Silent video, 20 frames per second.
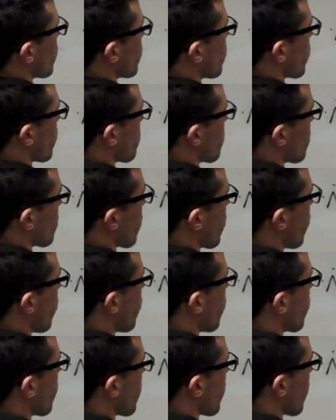Let's put the
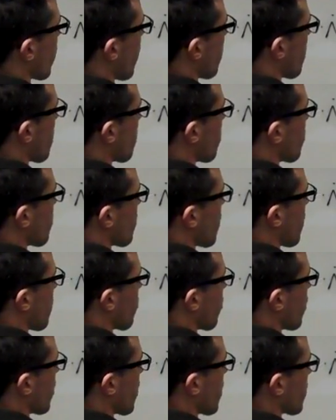O here.
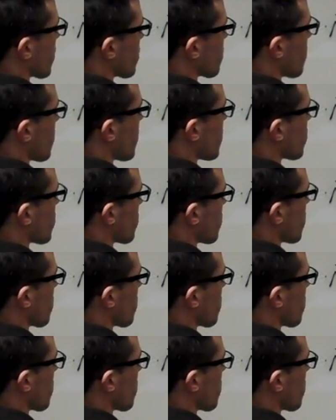I'm running out of space.